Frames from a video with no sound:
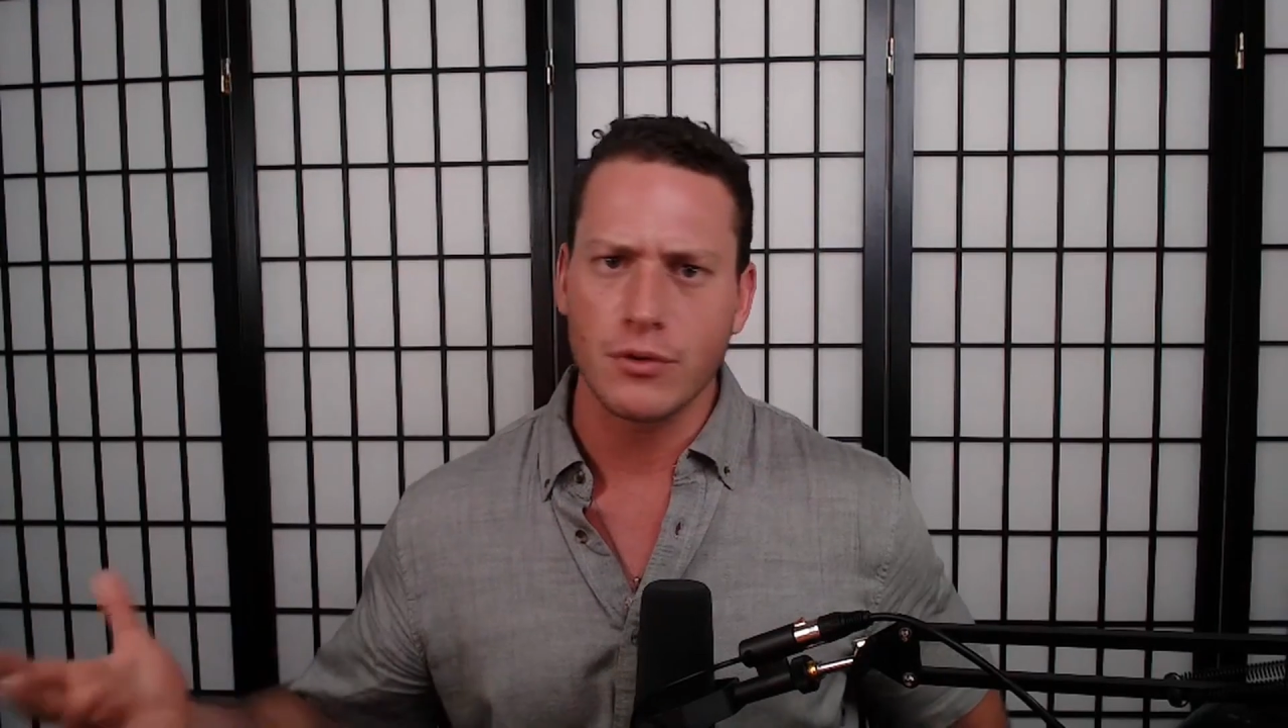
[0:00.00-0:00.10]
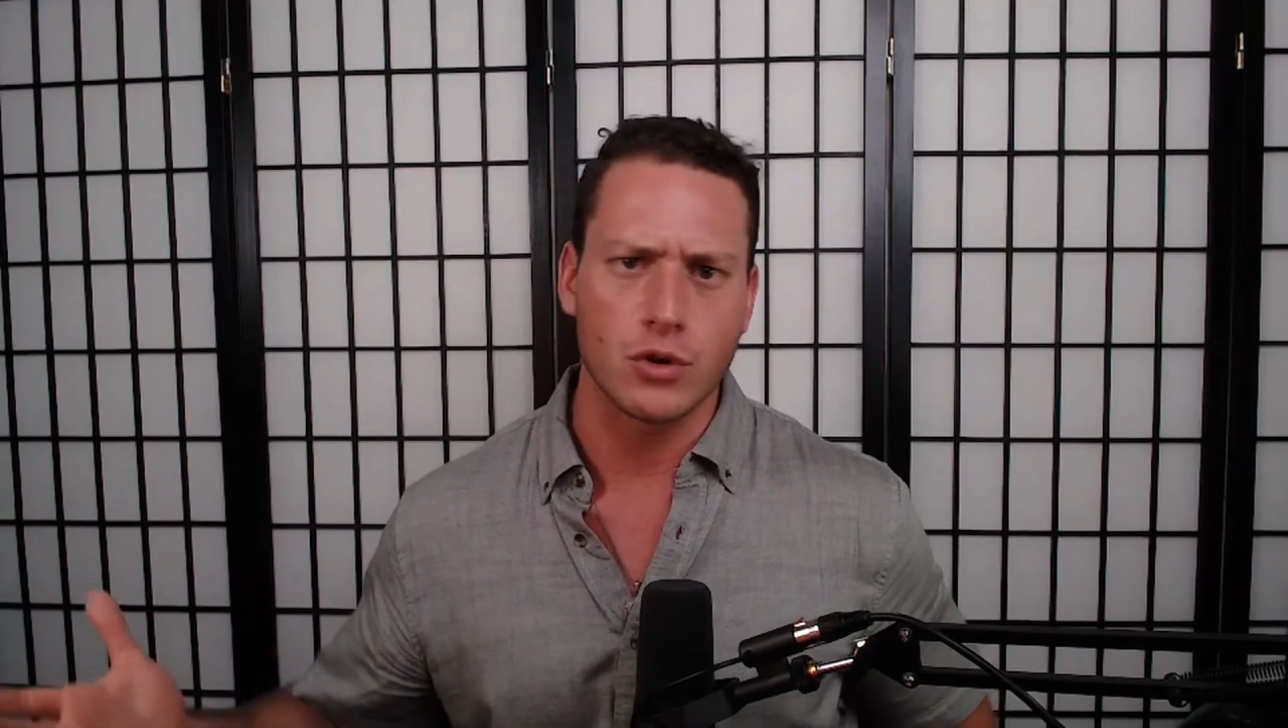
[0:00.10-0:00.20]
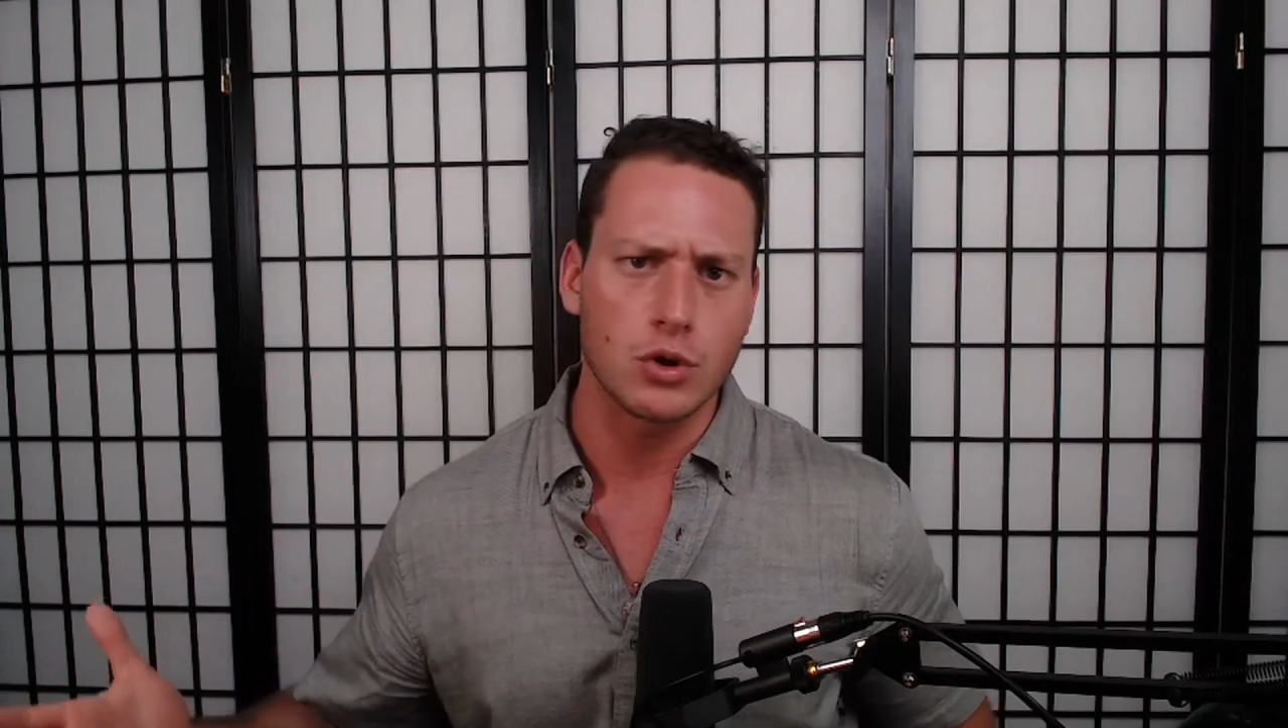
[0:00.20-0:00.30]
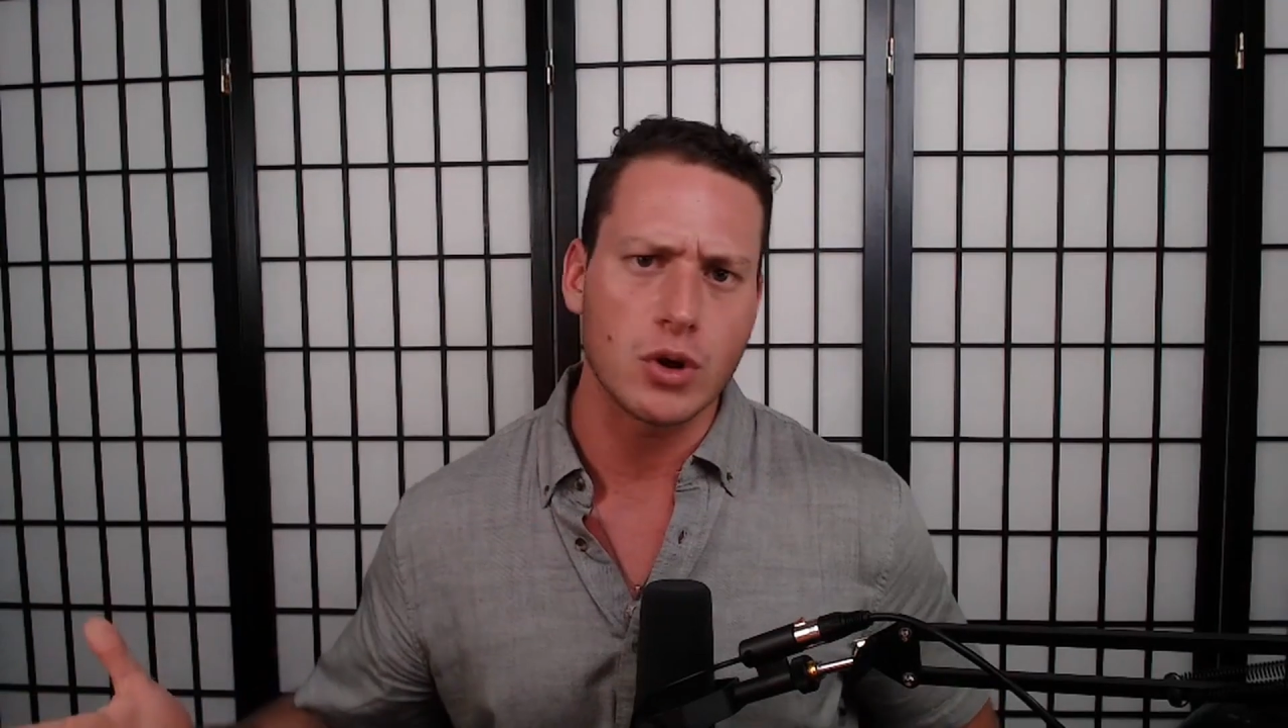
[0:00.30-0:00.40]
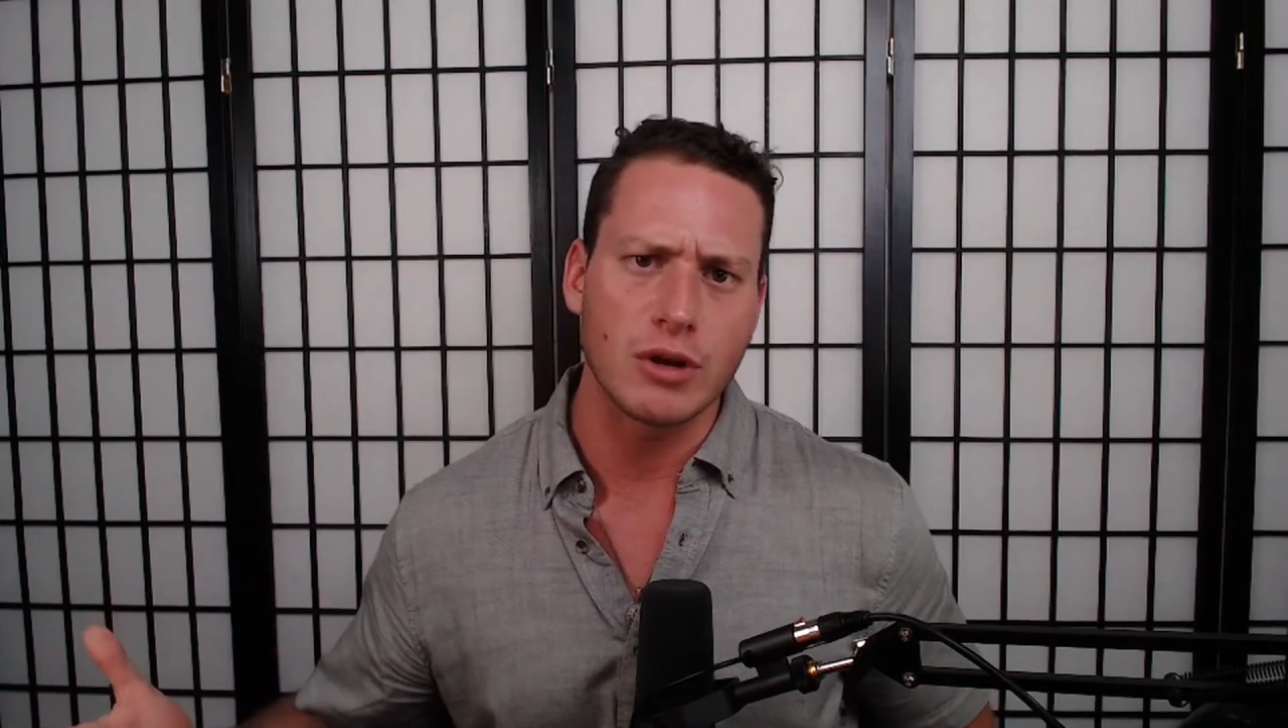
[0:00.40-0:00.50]

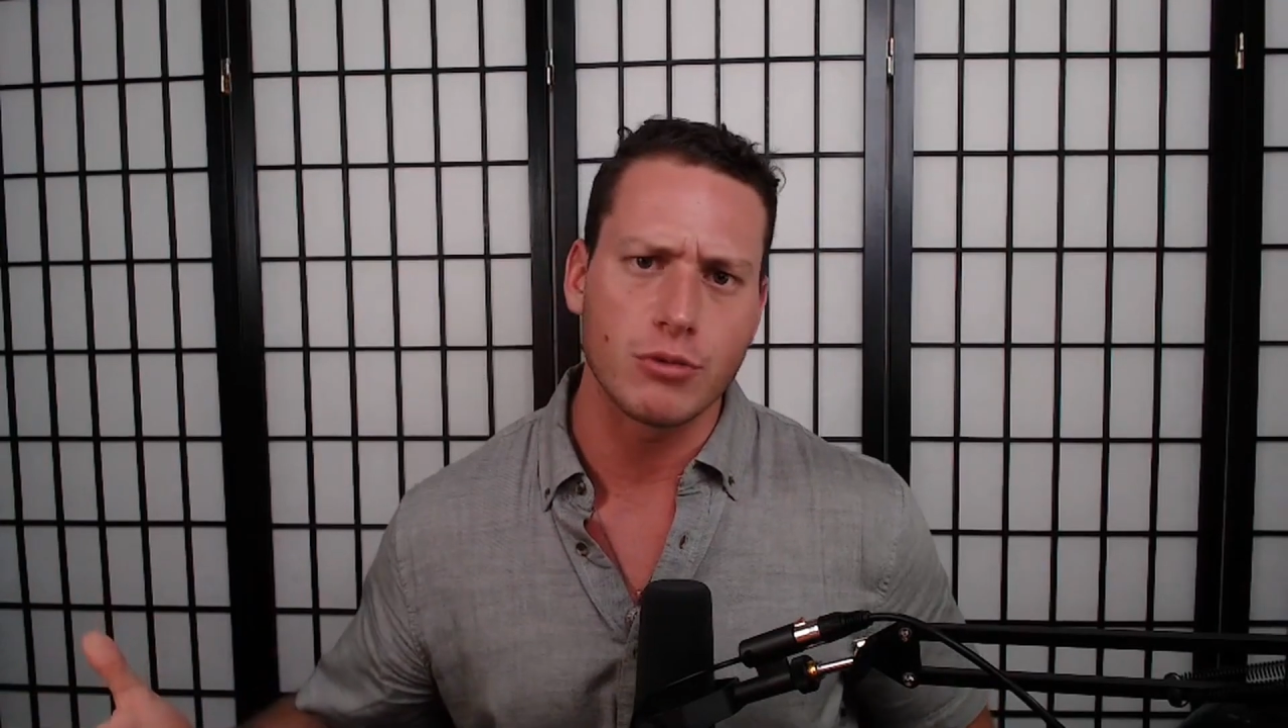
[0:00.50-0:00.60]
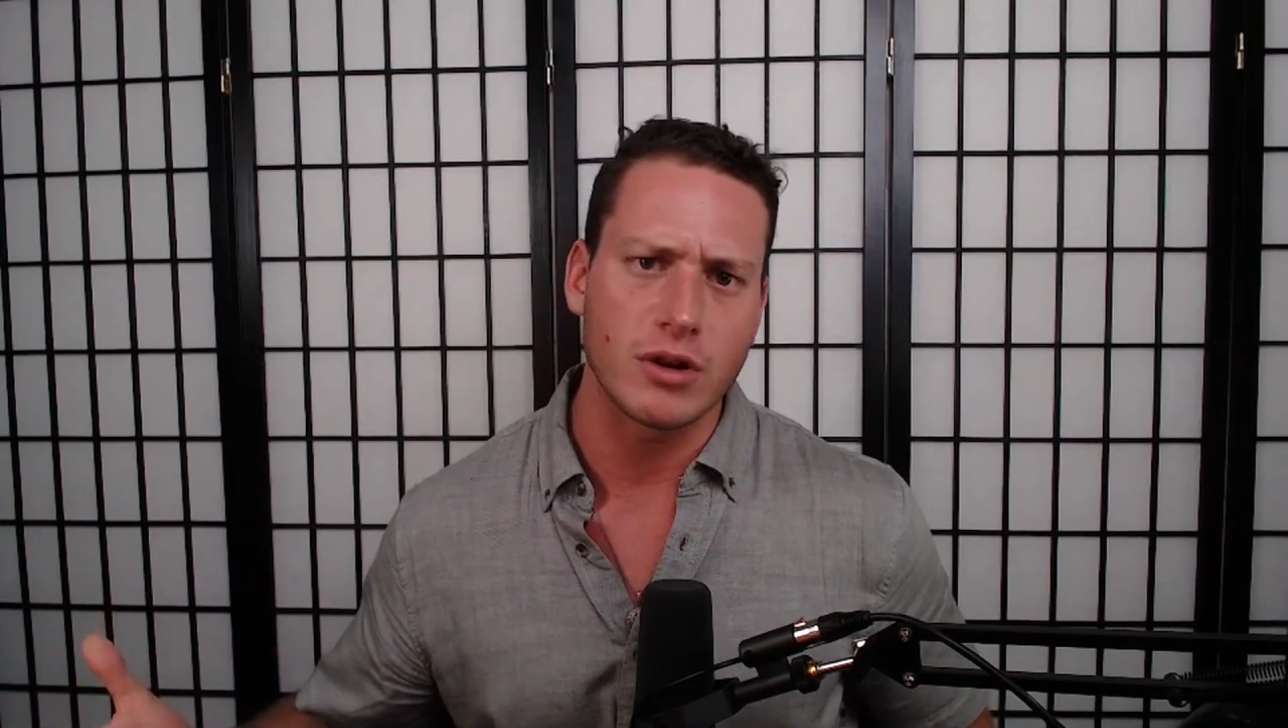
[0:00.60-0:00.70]
So you can